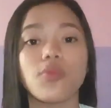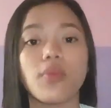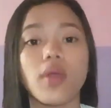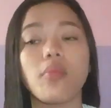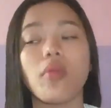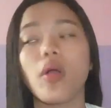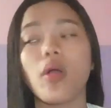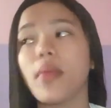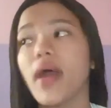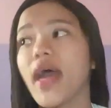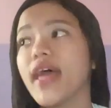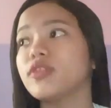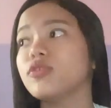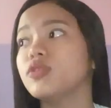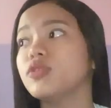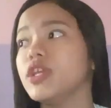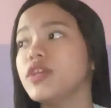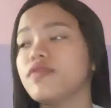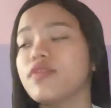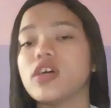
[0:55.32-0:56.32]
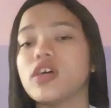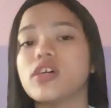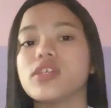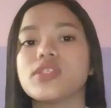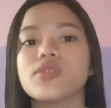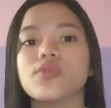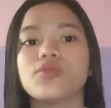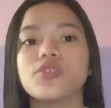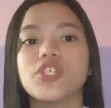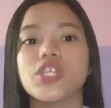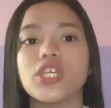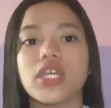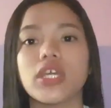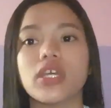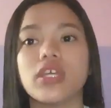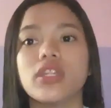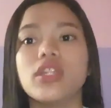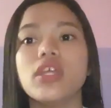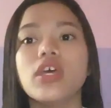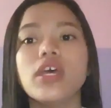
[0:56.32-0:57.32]
So my mom had to leave us so
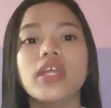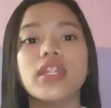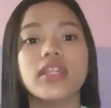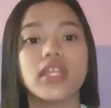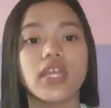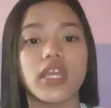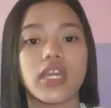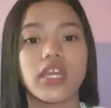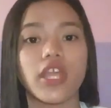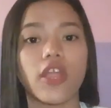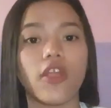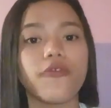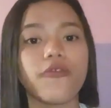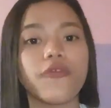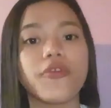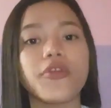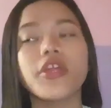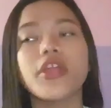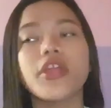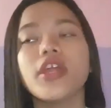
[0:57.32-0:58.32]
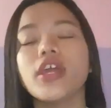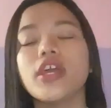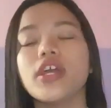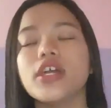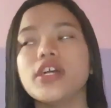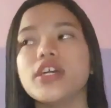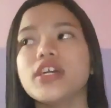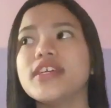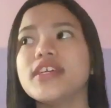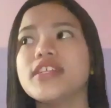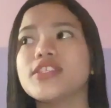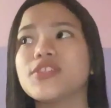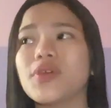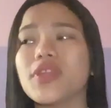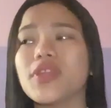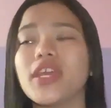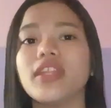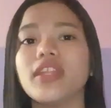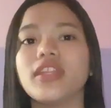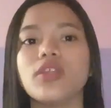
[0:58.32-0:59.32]
she could take care of her.
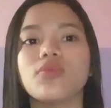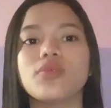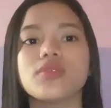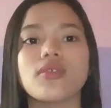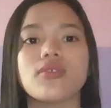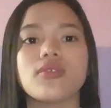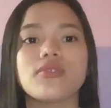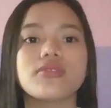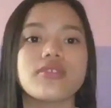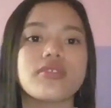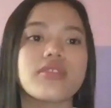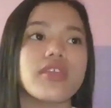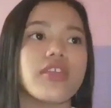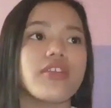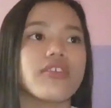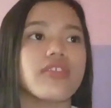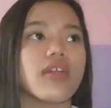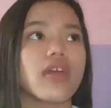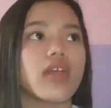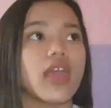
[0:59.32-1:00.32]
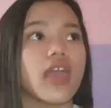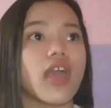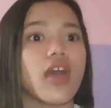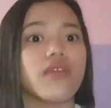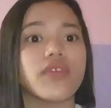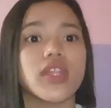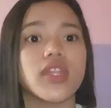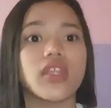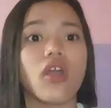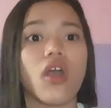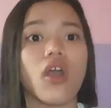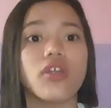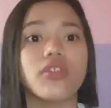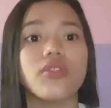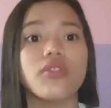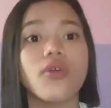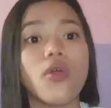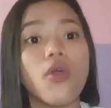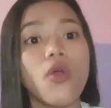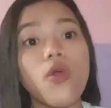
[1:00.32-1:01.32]
2018 was also the year that I haven't
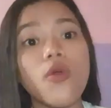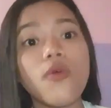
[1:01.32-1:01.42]
gone